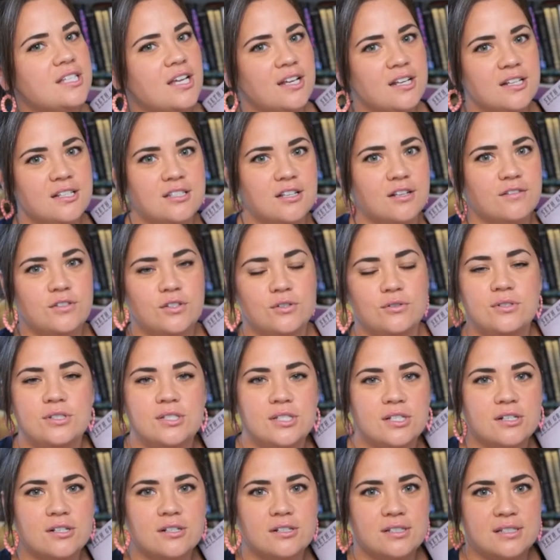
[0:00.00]
take itself too
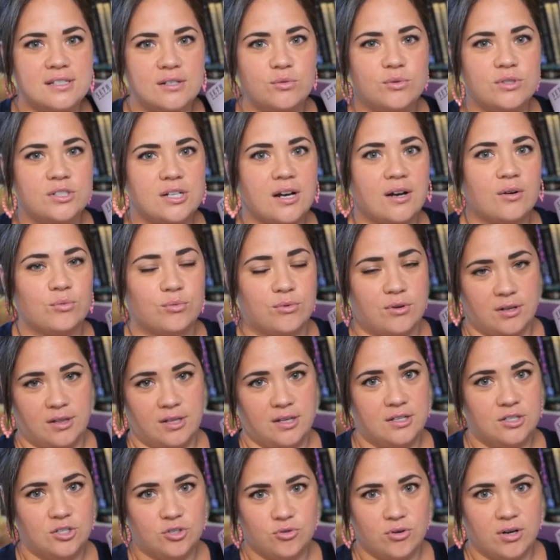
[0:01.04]
seriously, which I
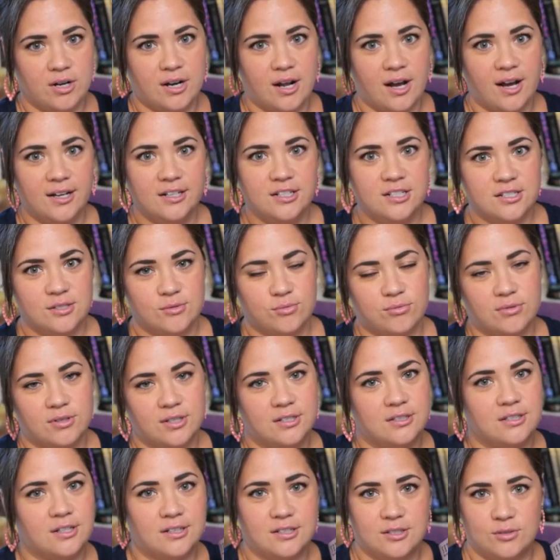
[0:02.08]
really enjoyed. I just really
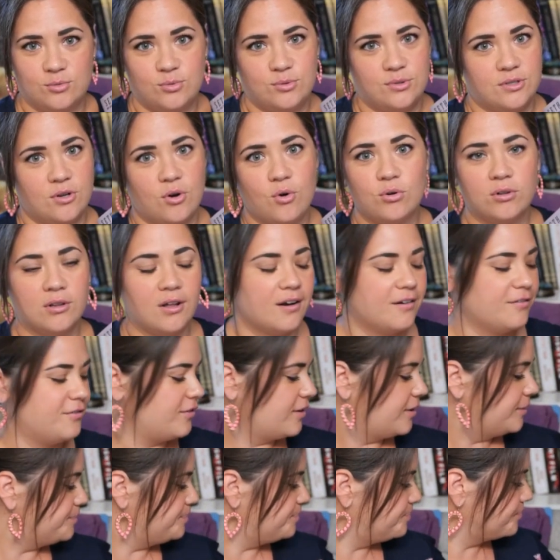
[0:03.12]
thought this was a whole lot of
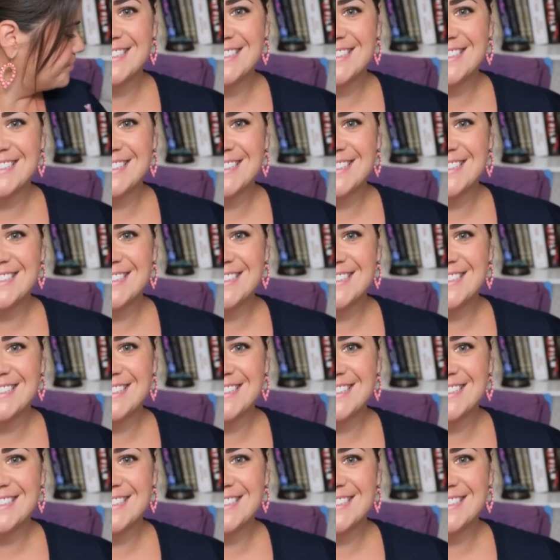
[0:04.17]
fun.